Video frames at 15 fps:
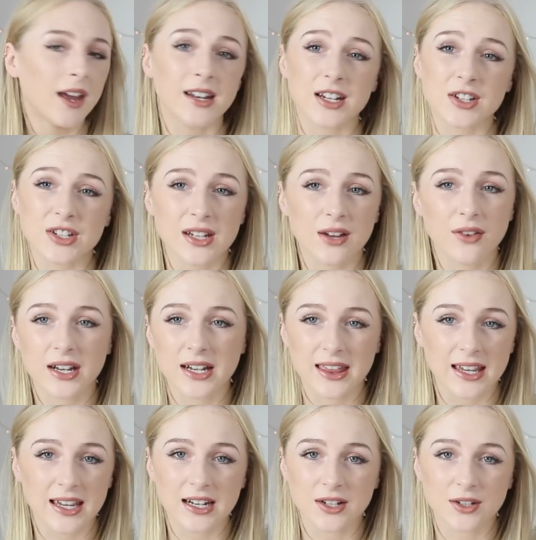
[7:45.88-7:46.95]
I just love it, and I
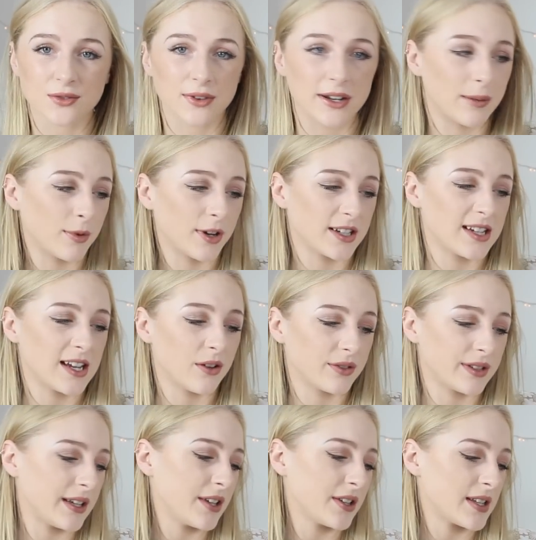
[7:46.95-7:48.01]
think it looks really pretty.
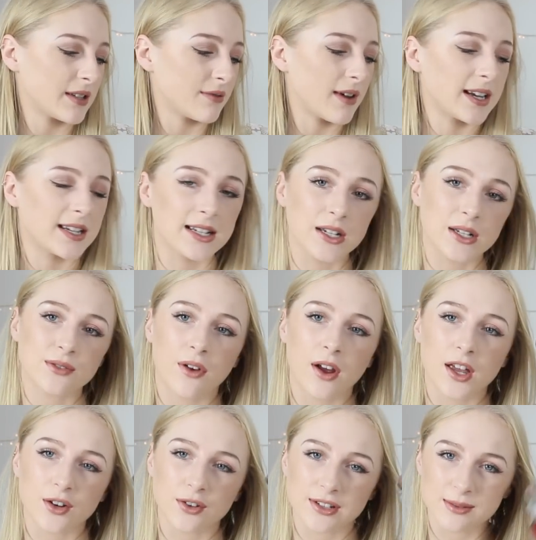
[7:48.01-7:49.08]
Obviously because it's red, it looks
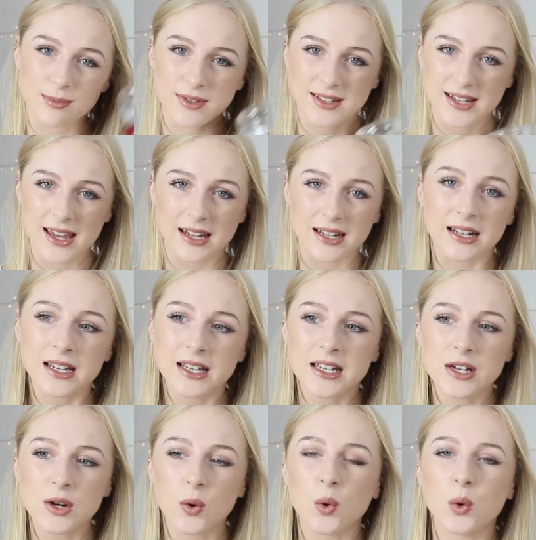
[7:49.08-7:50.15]
very Christmassy and
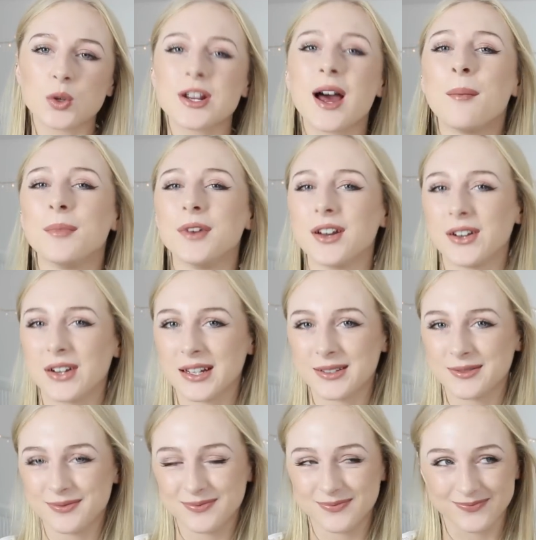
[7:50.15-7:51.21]
autumnal.
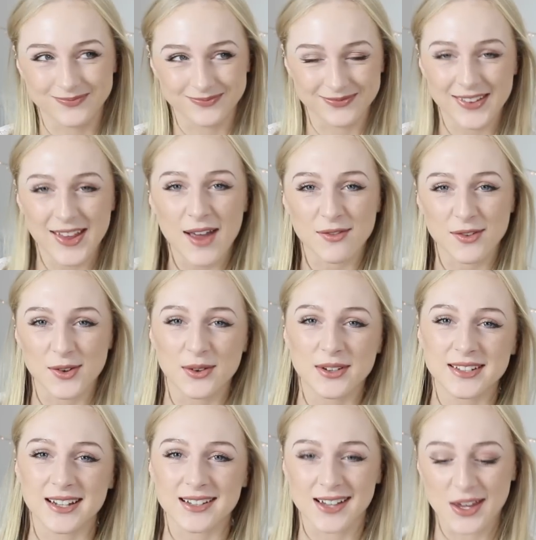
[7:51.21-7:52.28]
Everyone
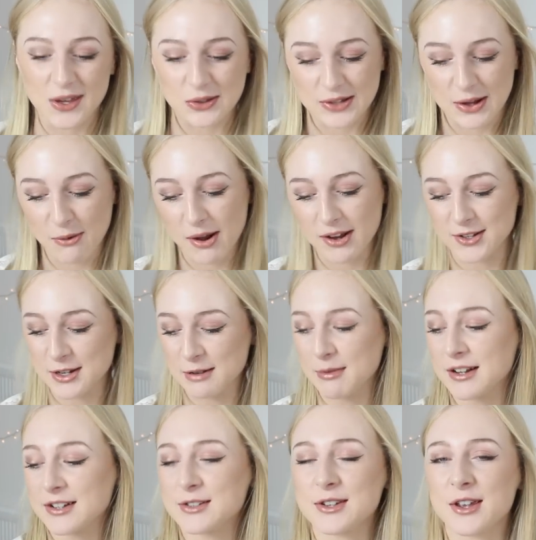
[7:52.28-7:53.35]
always says I use that word too
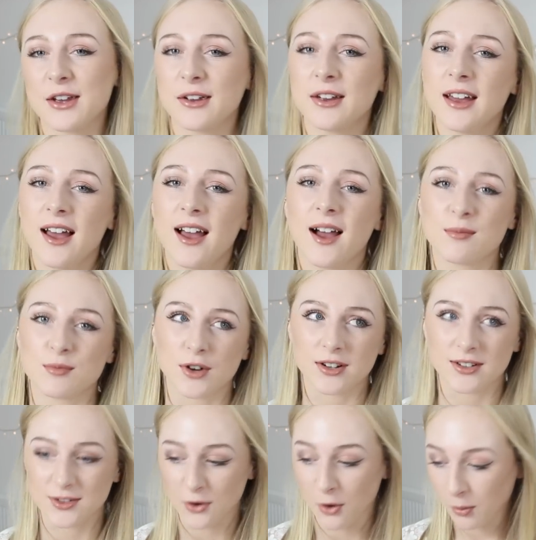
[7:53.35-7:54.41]
much, so I'm
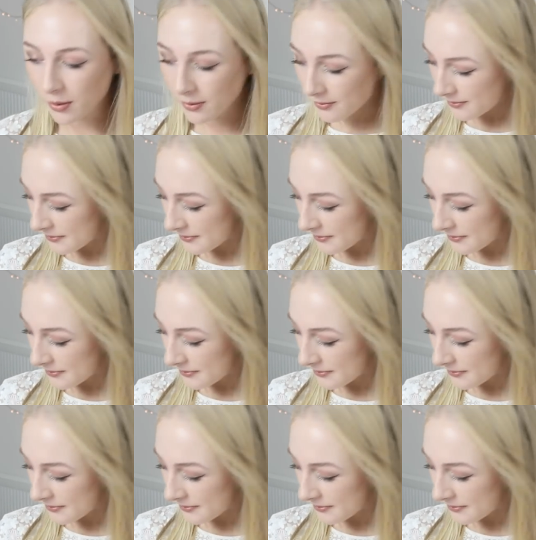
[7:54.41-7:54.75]
trying to stop.